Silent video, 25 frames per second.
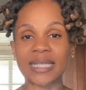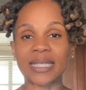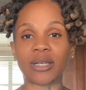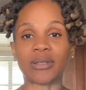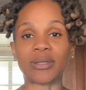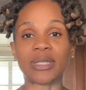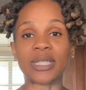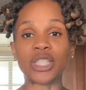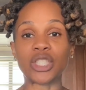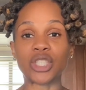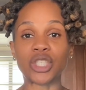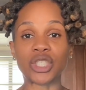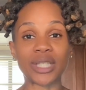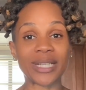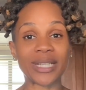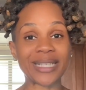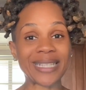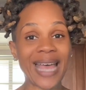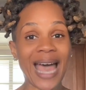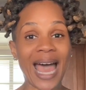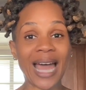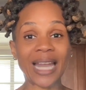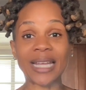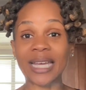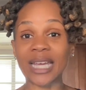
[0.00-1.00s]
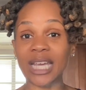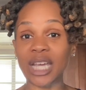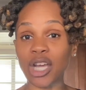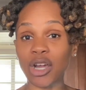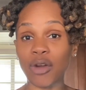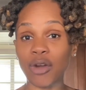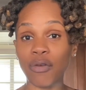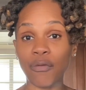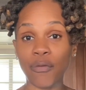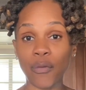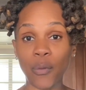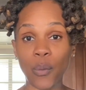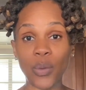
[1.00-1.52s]
They're teaching us how to
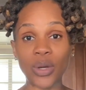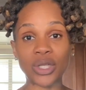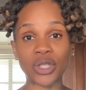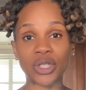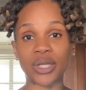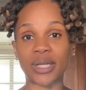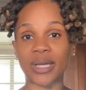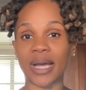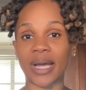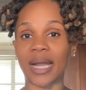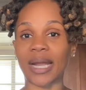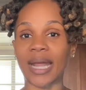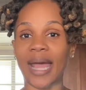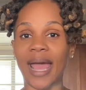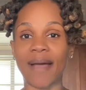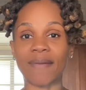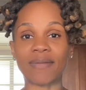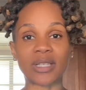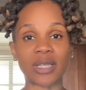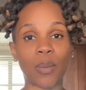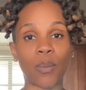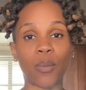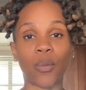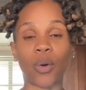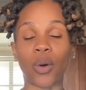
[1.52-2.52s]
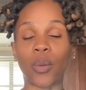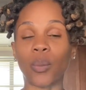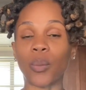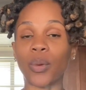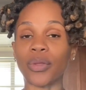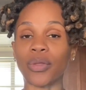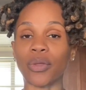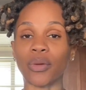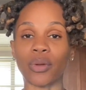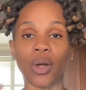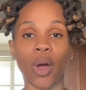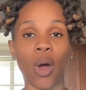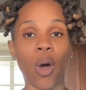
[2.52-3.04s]
care for it. She's got to have someone
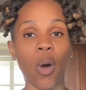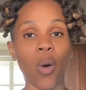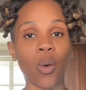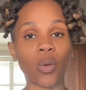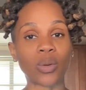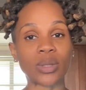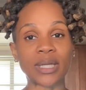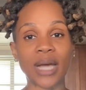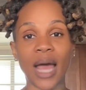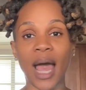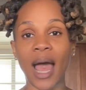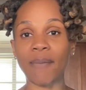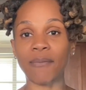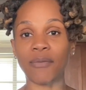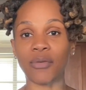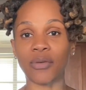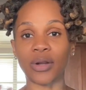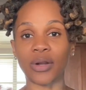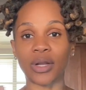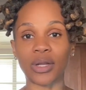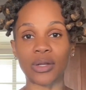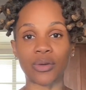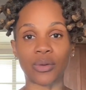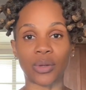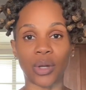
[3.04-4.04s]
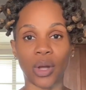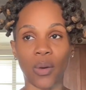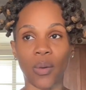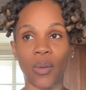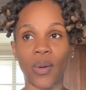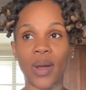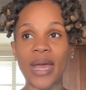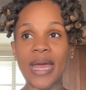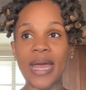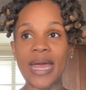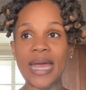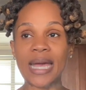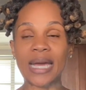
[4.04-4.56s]
with her the whole time for the, you know,
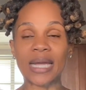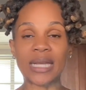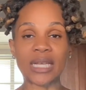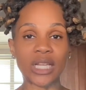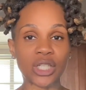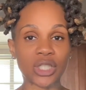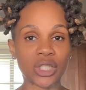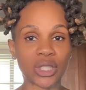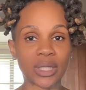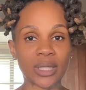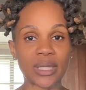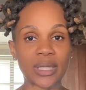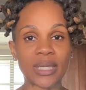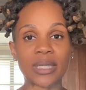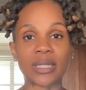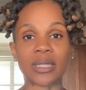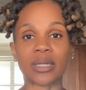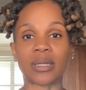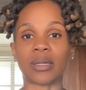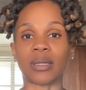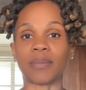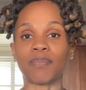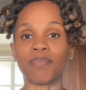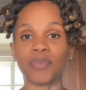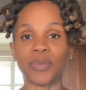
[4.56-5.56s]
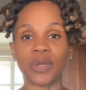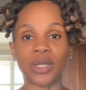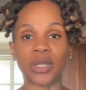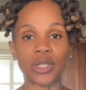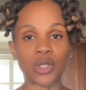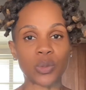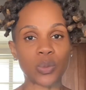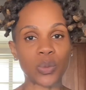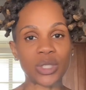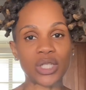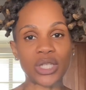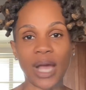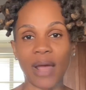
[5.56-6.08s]
initially to
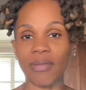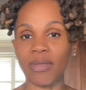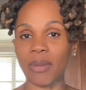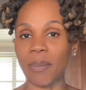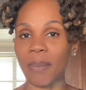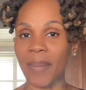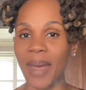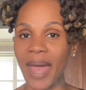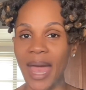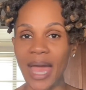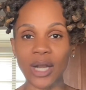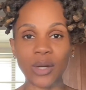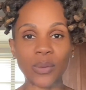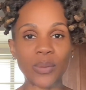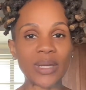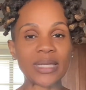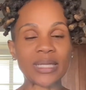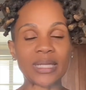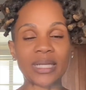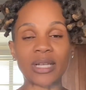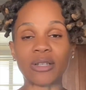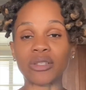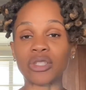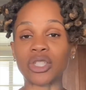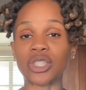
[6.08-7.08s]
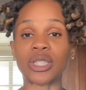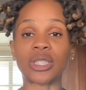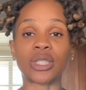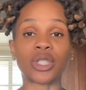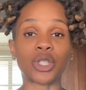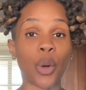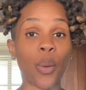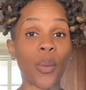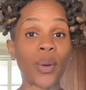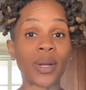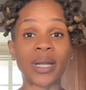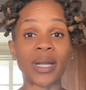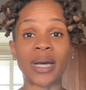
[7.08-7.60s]
switch out the batteries. And they're just
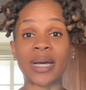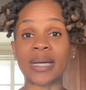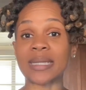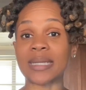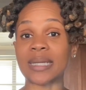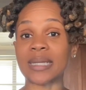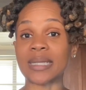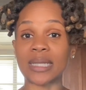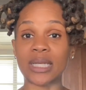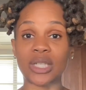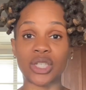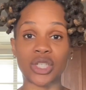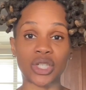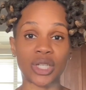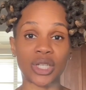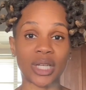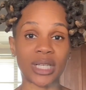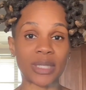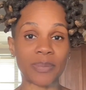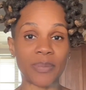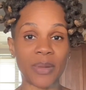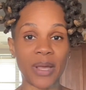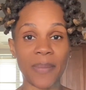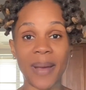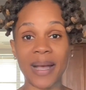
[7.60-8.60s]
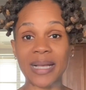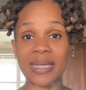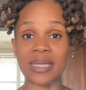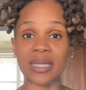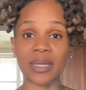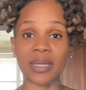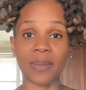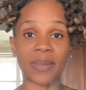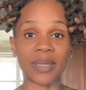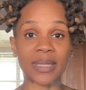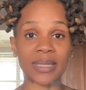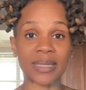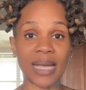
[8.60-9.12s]
showing us and teaching us, me and my
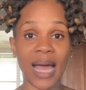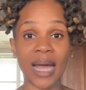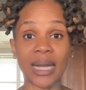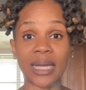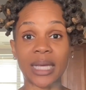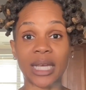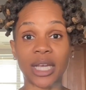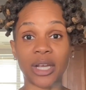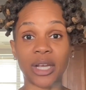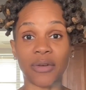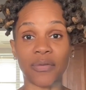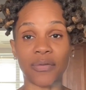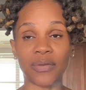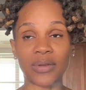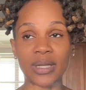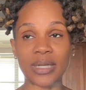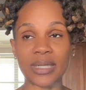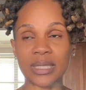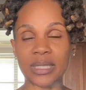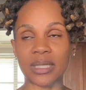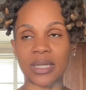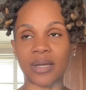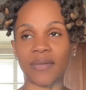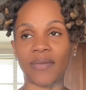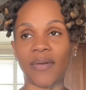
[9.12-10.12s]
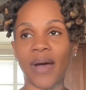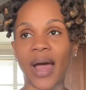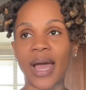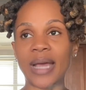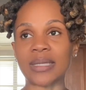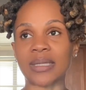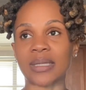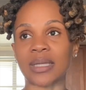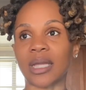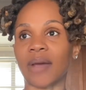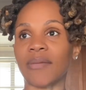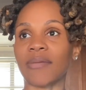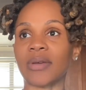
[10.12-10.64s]
siblings, how to care for this
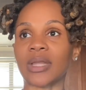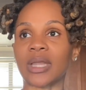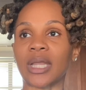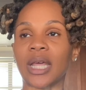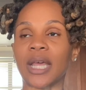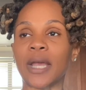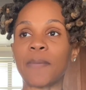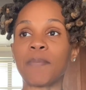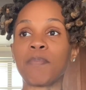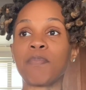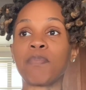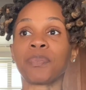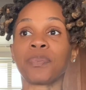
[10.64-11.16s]
device and everything.